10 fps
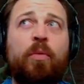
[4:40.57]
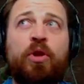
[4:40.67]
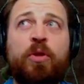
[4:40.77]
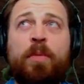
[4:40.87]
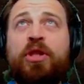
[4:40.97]

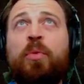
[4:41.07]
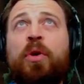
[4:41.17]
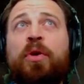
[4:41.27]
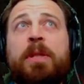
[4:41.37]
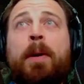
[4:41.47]
which especially
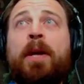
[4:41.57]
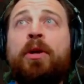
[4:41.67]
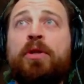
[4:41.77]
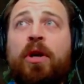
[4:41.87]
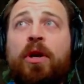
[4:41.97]
where the
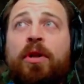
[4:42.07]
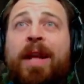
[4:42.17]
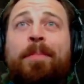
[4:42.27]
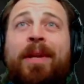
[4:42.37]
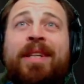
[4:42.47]
spiders are.
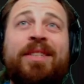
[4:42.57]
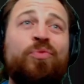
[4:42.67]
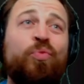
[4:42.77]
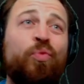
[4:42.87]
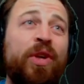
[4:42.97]
That place
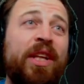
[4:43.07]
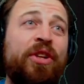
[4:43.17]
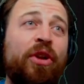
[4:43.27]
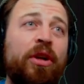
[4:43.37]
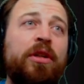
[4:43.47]
is really
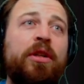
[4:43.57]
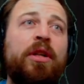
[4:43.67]
dark,